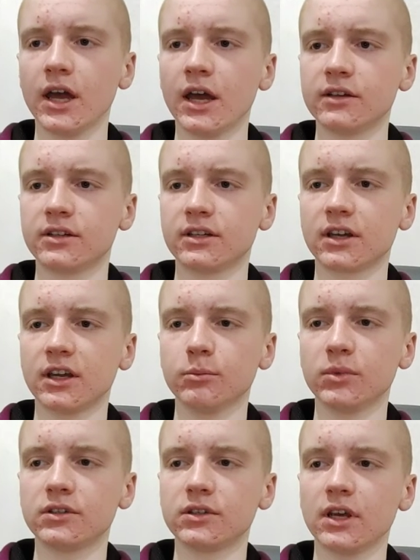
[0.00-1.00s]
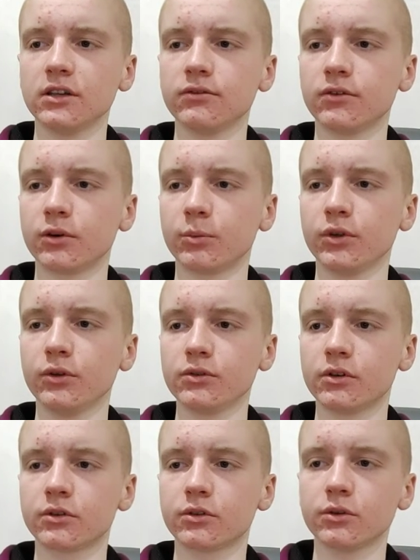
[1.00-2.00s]
that can be sent from user
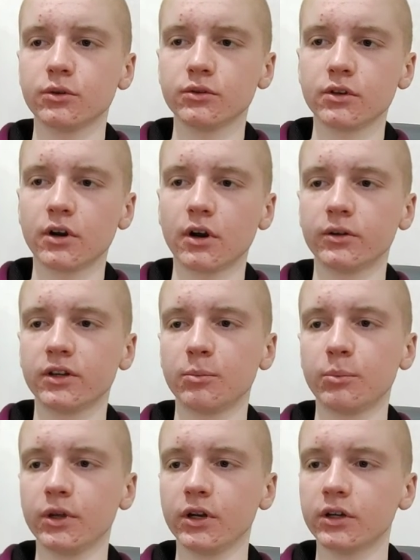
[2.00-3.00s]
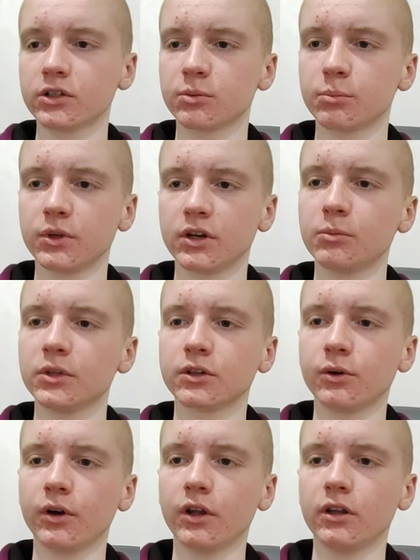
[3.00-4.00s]
to user on a peer-to-peer
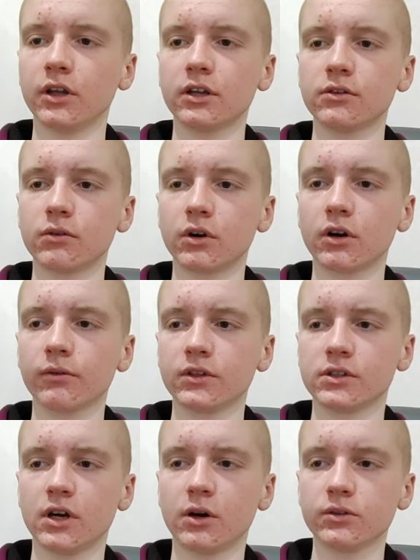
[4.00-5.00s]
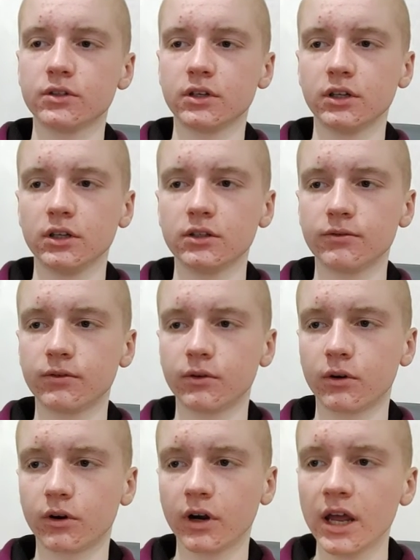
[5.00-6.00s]
Bitcoin network without the need
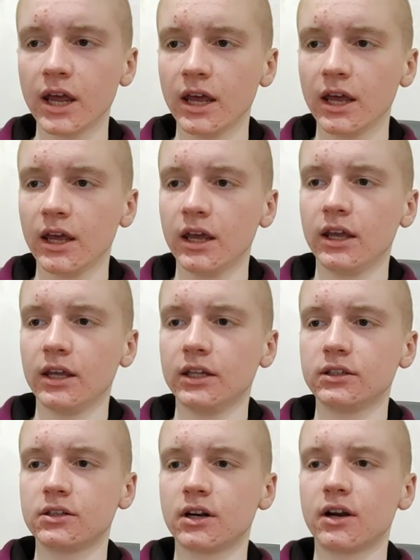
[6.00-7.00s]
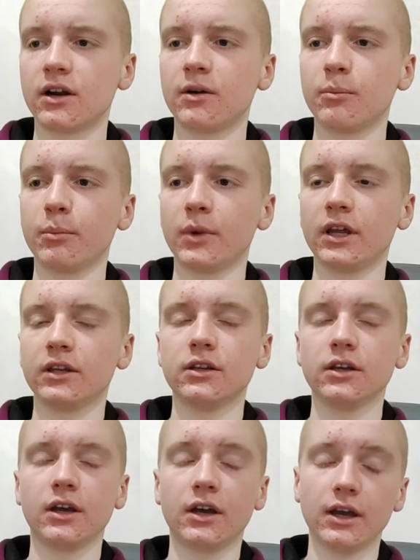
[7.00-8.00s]
for
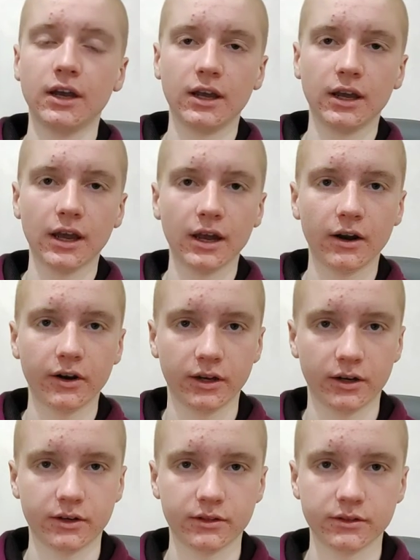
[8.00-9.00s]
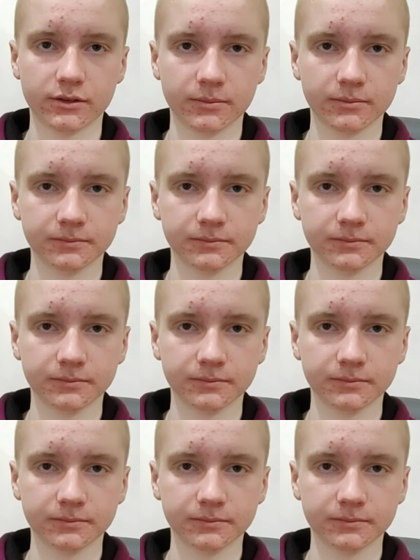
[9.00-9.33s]
intermediaries.